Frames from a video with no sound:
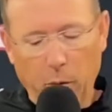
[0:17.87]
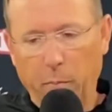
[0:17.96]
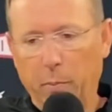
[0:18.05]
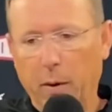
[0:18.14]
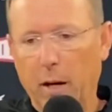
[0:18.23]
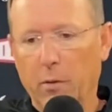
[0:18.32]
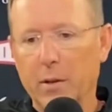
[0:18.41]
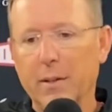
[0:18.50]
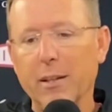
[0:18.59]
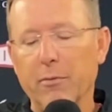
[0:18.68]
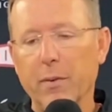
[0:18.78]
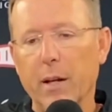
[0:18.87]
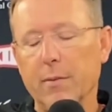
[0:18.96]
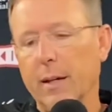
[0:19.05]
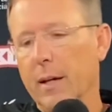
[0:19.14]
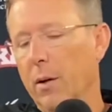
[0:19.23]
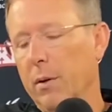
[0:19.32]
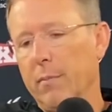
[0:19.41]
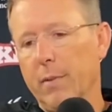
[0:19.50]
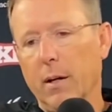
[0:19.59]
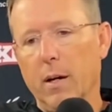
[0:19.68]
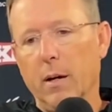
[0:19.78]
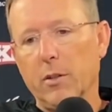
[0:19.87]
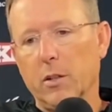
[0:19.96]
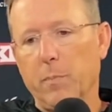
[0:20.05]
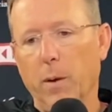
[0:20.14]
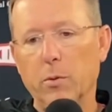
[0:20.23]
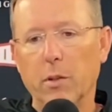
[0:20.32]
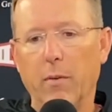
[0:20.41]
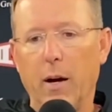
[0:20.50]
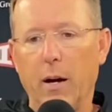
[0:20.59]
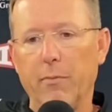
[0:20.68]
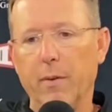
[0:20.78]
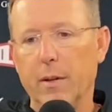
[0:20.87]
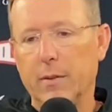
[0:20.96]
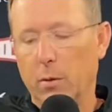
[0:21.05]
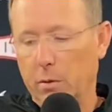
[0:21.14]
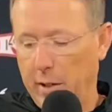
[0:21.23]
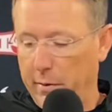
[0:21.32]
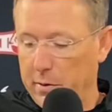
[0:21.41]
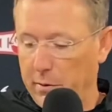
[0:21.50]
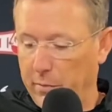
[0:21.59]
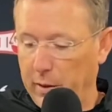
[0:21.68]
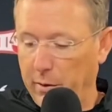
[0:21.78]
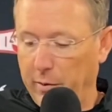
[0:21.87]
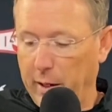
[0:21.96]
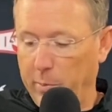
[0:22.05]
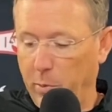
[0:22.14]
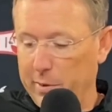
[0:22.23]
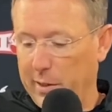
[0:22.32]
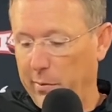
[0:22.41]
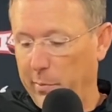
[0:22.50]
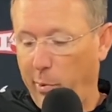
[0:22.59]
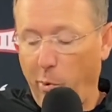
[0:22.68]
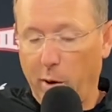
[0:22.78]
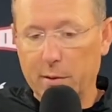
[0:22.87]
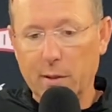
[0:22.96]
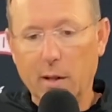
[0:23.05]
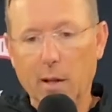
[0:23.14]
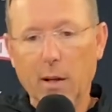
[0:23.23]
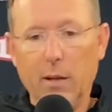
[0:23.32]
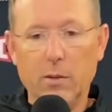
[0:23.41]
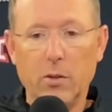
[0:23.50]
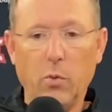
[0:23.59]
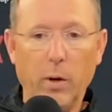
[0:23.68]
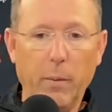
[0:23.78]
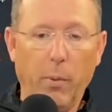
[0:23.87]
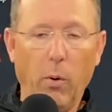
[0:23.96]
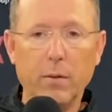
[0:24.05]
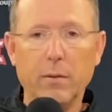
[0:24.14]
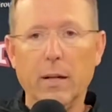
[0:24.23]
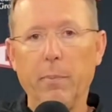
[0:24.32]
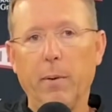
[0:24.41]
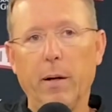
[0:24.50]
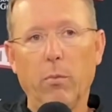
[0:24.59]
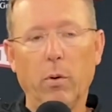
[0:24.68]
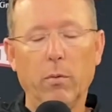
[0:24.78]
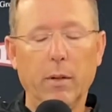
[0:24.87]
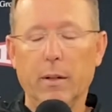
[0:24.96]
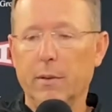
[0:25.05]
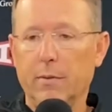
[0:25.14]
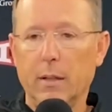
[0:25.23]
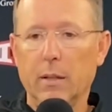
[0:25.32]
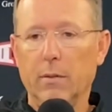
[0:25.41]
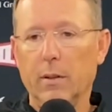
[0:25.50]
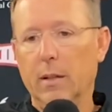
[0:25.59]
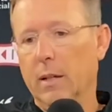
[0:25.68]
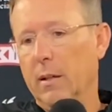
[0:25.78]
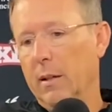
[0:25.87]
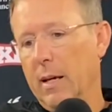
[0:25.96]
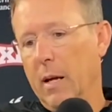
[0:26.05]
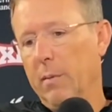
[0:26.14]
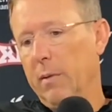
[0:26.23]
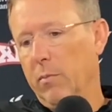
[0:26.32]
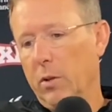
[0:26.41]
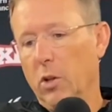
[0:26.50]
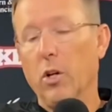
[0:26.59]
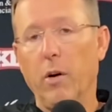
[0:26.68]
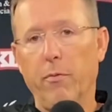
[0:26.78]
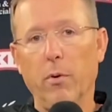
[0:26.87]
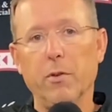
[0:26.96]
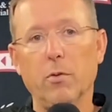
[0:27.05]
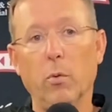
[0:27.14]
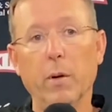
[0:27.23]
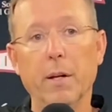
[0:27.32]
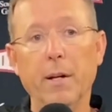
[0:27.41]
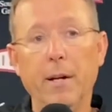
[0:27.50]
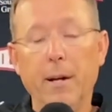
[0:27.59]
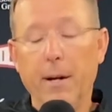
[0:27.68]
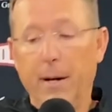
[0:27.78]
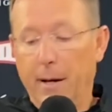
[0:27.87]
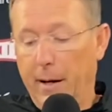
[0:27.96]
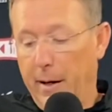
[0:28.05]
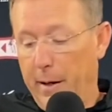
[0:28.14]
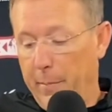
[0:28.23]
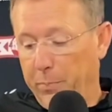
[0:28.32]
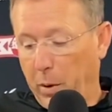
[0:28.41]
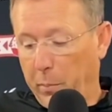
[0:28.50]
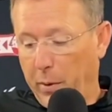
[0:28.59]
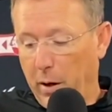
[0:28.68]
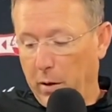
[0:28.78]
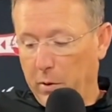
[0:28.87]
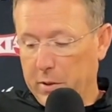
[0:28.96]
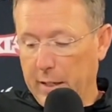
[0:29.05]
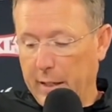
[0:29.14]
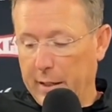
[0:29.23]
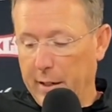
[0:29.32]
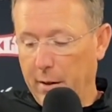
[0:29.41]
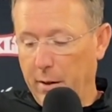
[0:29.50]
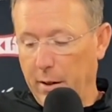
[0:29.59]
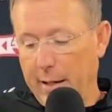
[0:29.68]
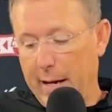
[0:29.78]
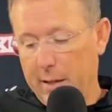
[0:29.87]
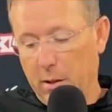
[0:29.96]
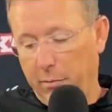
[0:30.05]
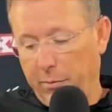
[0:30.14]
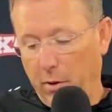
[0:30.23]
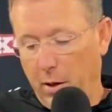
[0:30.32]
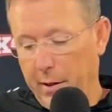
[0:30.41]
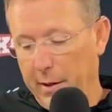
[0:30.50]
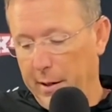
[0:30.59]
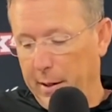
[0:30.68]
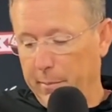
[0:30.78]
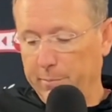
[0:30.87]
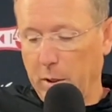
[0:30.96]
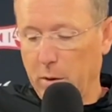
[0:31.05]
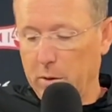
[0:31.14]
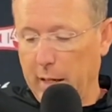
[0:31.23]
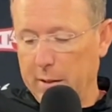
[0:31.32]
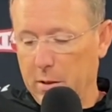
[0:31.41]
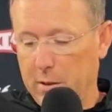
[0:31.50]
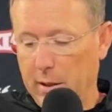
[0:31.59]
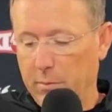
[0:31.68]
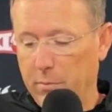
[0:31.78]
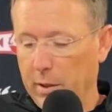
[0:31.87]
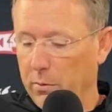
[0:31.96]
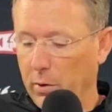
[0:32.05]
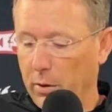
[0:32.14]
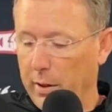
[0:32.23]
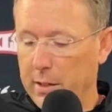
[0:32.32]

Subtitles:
proud of our defense. They held up an explosive offense that was averaging 55.7 points to 20 points, and they played. I said this at the end of the game. They were good enough for us to win. Proud of our secondary, our guys up front. You guys just did a great